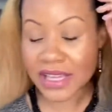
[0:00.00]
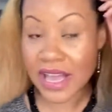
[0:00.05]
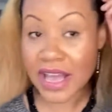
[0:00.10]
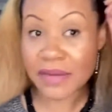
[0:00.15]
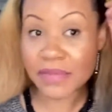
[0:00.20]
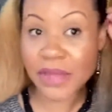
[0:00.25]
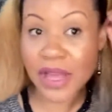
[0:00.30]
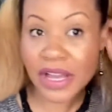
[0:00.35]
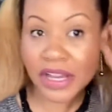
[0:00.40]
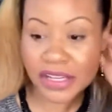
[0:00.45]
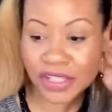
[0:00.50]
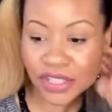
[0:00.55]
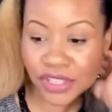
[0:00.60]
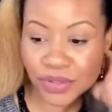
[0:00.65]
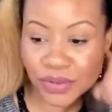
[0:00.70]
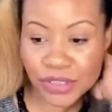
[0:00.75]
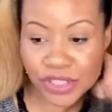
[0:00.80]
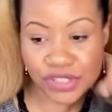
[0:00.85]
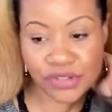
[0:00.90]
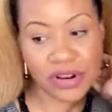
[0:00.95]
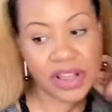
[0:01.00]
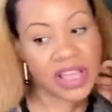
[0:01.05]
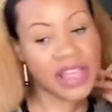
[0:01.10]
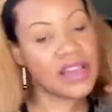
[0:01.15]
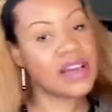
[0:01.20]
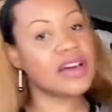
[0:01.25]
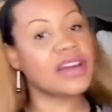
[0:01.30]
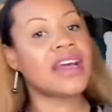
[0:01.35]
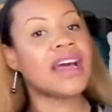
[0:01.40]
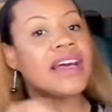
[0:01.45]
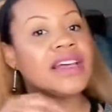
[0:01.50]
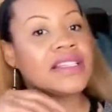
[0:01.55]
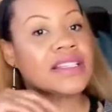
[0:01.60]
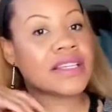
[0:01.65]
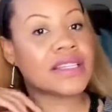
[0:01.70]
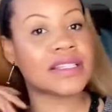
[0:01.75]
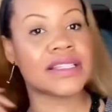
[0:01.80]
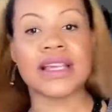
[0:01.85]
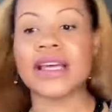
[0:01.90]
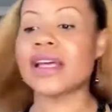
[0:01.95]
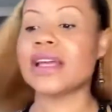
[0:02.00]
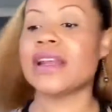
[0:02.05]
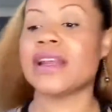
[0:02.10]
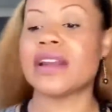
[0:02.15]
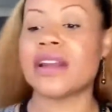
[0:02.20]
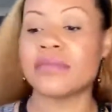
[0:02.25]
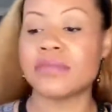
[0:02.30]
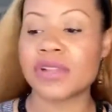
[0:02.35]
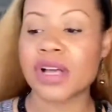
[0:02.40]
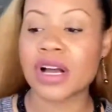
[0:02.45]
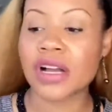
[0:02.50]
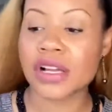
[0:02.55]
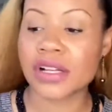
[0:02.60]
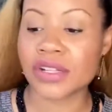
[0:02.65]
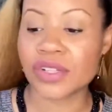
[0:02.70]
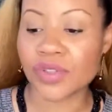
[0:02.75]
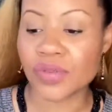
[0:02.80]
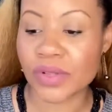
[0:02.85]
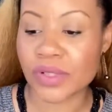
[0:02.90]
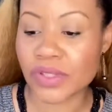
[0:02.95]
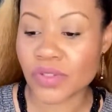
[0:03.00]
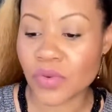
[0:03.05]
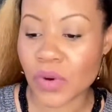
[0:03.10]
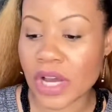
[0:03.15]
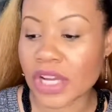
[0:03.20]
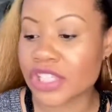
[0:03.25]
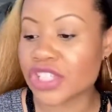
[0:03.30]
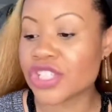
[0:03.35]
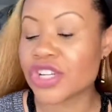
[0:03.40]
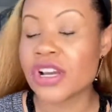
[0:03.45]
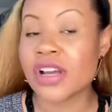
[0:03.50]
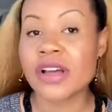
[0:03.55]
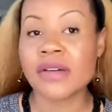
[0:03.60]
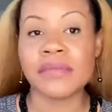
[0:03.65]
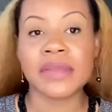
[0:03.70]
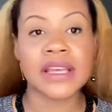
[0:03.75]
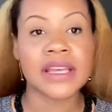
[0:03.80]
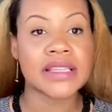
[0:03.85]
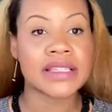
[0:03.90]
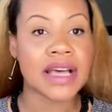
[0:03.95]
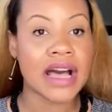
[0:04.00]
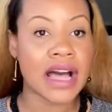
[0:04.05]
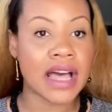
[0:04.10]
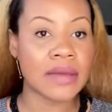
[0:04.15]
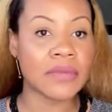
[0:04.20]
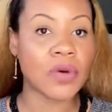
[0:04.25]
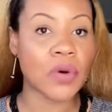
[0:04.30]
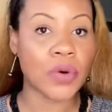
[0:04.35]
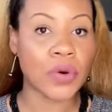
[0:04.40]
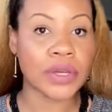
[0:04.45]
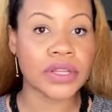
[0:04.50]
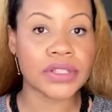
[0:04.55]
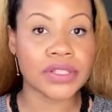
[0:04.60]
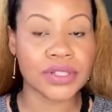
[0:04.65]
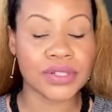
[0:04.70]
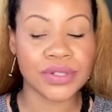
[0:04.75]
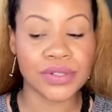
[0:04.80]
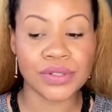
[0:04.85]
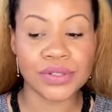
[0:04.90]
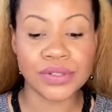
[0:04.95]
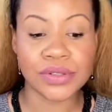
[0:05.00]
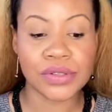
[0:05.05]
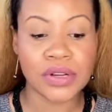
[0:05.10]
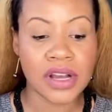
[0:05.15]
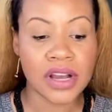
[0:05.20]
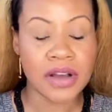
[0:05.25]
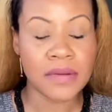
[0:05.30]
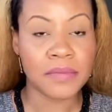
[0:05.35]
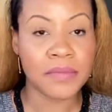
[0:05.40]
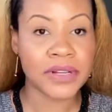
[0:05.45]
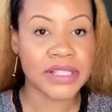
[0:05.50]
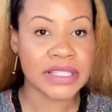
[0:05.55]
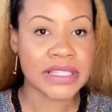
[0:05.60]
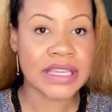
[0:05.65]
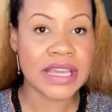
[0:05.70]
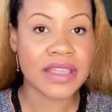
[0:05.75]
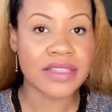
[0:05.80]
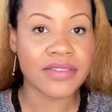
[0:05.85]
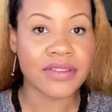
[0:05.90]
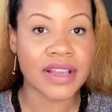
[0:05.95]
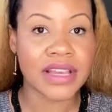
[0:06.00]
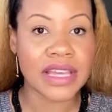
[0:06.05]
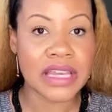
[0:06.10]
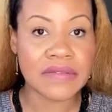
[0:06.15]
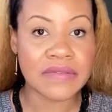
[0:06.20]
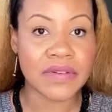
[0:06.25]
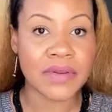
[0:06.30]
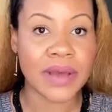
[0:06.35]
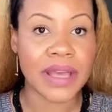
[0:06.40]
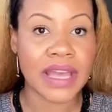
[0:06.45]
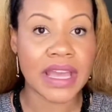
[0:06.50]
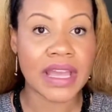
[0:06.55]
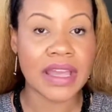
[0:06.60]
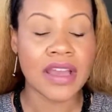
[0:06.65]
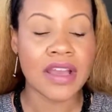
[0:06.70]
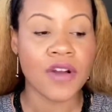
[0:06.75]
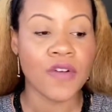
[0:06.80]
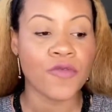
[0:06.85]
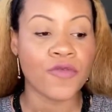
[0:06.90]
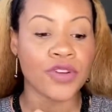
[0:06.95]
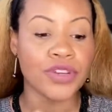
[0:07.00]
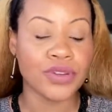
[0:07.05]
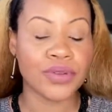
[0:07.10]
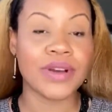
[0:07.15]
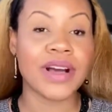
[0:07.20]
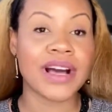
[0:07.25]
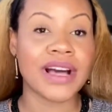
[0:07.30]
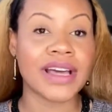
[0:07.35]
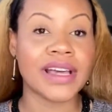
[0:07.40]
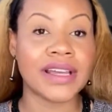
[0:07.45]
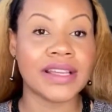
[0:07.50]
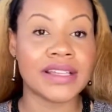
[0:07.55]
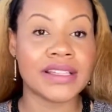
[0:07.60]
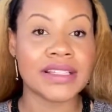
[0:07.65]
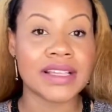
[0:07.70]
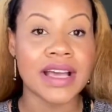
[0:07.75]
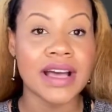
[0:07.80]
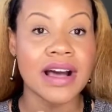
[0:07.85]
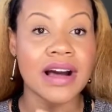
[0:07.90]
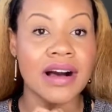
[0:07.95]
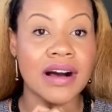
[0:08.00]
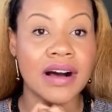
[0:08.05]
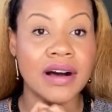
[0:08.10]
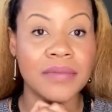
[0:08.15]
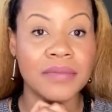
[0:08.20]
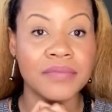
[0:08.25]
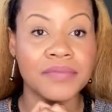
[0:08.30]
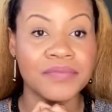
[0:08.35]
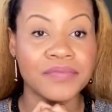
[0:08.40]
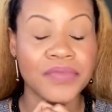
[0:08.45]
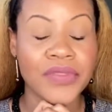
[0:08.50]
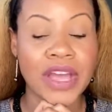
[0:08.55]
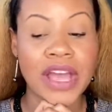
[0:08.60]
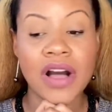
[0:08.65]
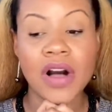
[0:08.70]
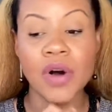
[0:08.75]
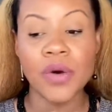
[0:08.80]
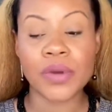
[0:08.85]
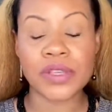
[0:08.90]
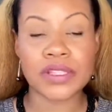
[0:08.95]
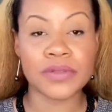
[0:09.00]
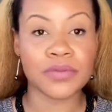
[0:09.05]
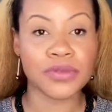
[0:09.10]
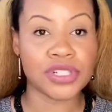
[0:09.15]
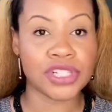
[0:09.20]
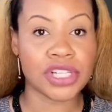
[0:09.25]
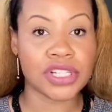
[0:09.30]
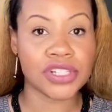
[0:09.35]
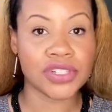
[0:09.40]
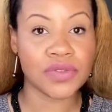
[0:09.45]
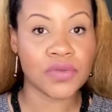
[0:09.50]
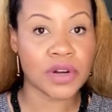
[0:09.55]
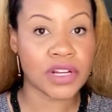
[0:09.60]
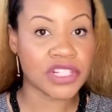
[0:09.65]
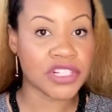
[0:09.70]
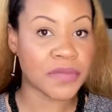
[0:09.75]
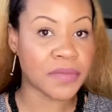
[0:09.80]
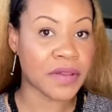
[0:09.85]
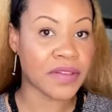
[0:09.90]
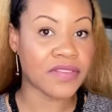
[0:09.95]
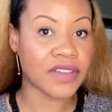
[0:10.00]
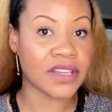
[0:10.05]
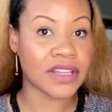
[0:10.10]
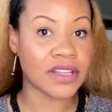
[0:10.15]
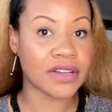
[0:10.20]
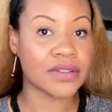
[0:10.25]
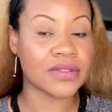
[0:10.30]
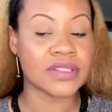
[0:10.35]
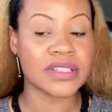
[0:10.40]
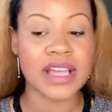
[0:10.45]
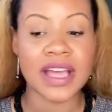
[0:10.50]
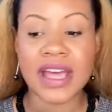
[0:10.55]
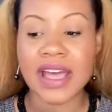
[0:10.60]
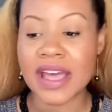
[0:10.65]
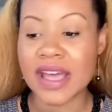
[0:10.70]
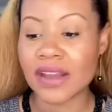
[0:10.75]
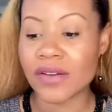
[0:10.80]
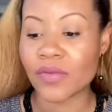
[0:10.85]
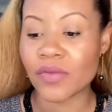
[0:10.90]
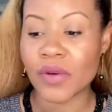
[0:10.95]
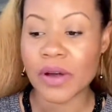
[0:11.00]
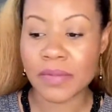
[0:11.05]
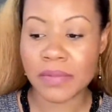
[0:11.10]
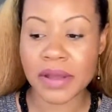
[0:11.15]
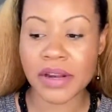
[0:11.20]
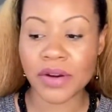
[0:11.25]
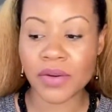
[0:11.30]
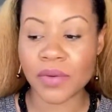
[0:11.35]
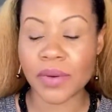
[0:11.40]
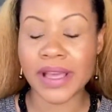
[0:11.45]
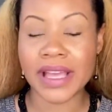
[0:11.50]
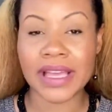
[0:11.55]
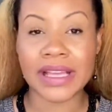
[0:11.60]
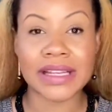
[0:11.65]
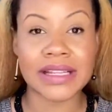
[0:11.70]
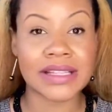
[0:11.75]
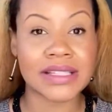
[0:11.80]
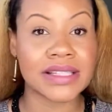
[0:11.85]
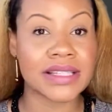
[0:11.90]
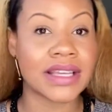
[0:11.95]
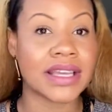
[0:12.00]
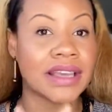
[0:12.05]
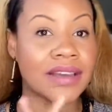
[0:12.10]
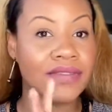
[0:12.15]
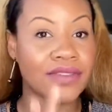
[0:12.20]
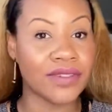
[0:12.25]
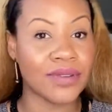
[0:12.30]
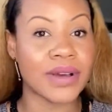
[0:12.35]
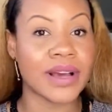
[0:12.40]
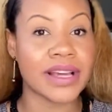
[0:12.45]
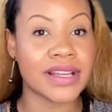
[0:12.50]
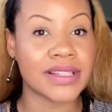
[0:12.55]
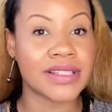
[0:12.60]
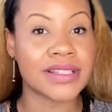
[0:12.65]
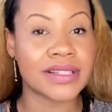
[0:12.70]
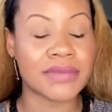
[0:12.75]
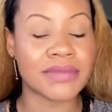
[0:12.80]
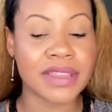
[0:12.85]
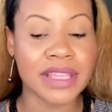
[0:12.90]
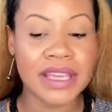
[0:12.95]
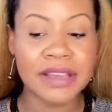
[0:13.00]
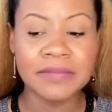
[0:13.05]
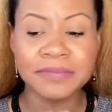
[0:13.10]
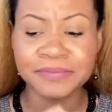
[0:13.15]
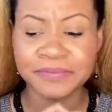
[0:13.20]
I'm not gonna do a try on, as I said, and I'm not gonna do a swatch because I'm going to put together a giveaway for you guys. I always appreciate you watching my videos, and what better way than to give you guys something.